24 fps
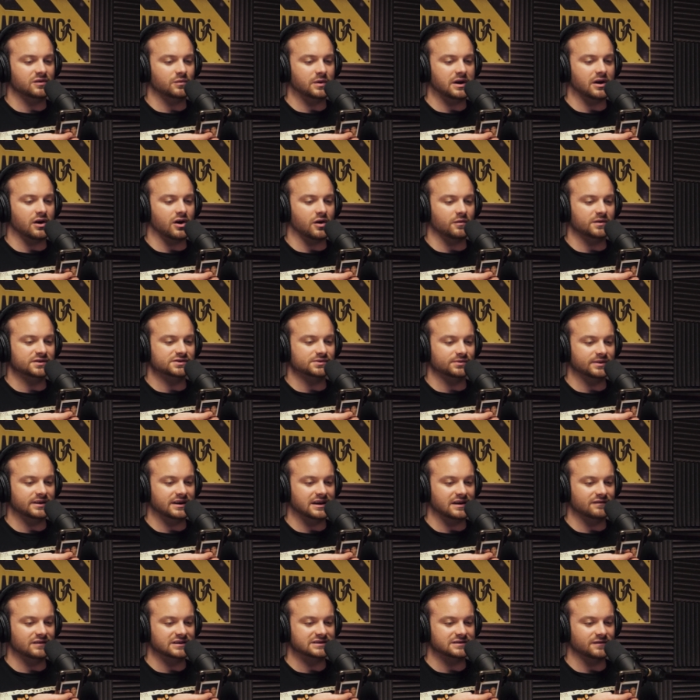we always only
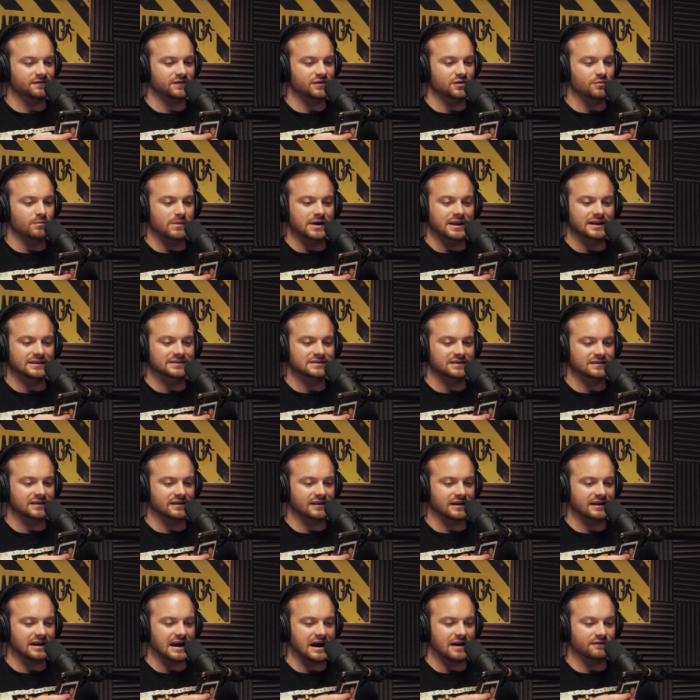give us a few minutes and then
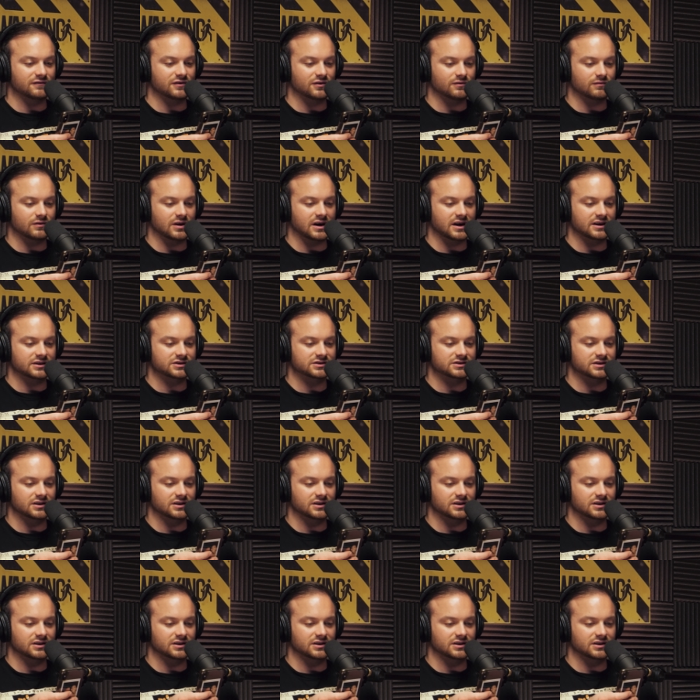like have to rush.